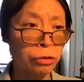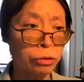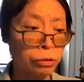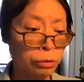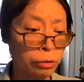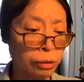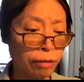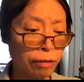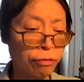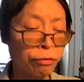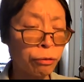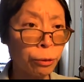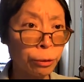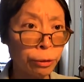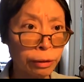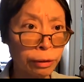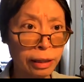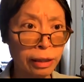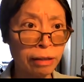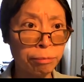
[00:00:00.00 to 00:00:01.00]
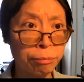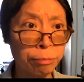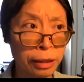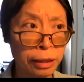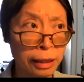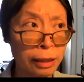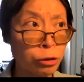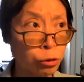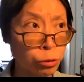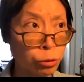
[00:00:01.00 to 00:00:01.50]
to forward the
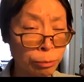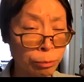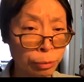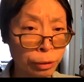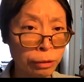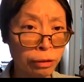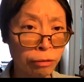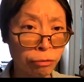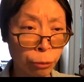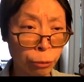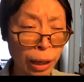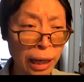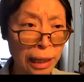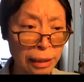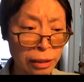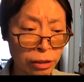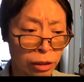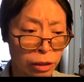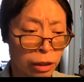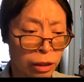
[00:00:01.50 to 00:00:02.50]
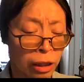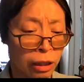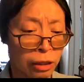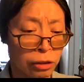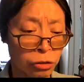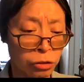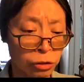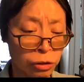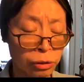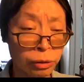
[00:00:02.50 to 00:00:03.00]
pedestrian bill of rights,
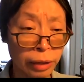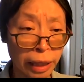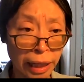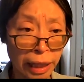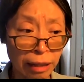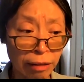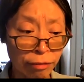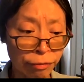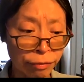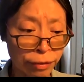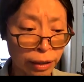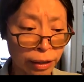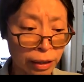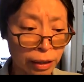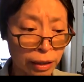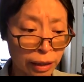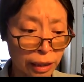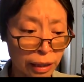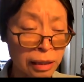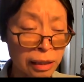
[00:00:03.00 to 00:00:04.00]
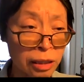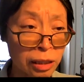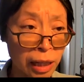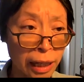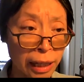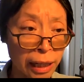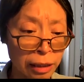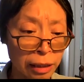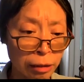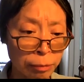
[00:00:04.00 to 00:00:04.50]
do you have
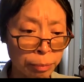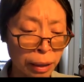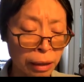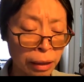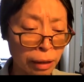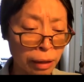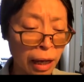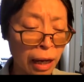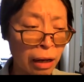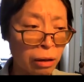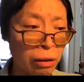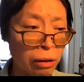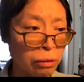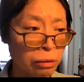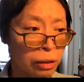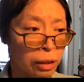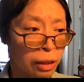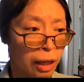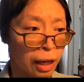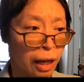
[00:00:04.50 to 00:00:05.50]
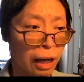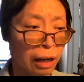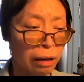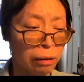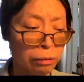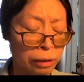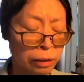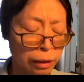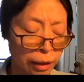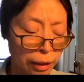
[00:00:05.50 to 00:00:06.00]
insight about how
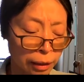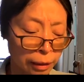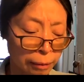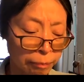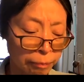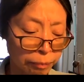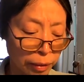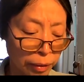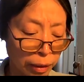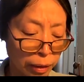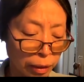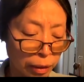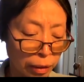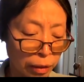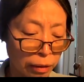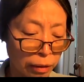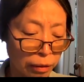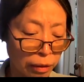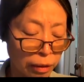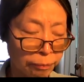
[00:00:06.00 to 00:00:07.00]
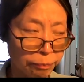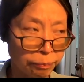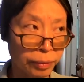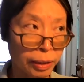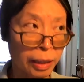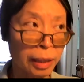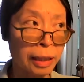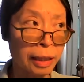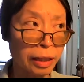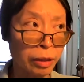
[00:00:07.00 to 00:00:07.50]
the
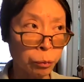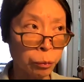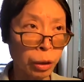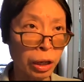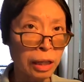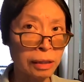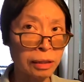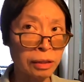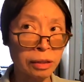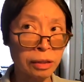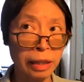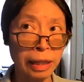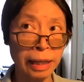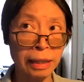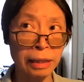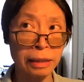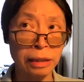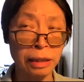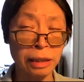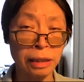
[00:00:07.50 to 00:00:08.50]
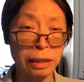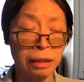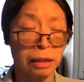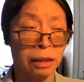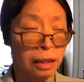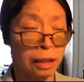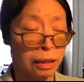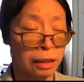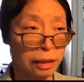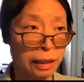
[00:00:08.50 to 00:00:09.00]
hit and runs and
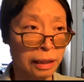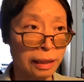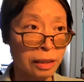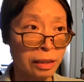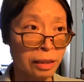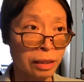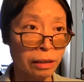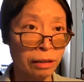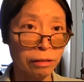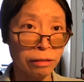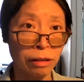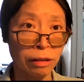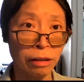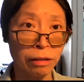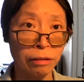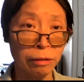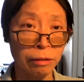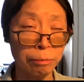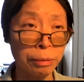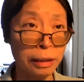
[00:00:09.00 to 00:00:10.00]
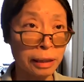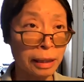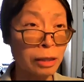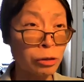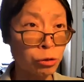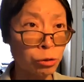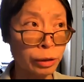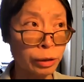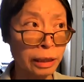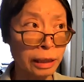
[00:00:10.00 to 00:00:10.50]
these
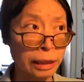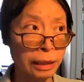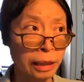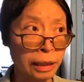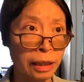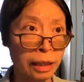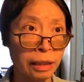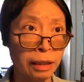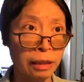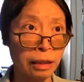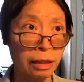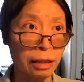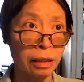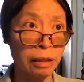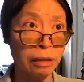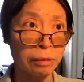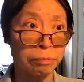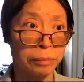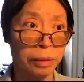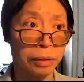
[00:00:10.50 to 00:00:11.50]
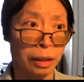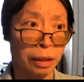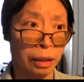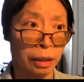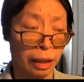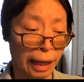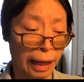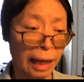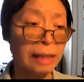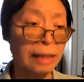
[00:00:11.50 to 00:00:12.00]
pedestrian
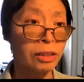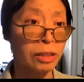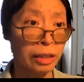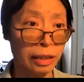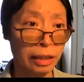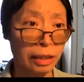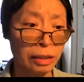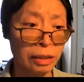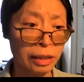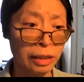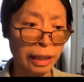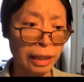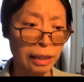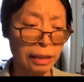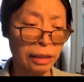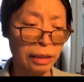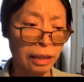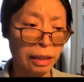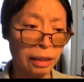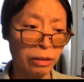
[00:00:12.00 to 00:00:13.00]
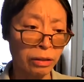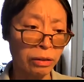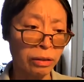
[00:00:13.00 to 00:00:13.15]
accidents and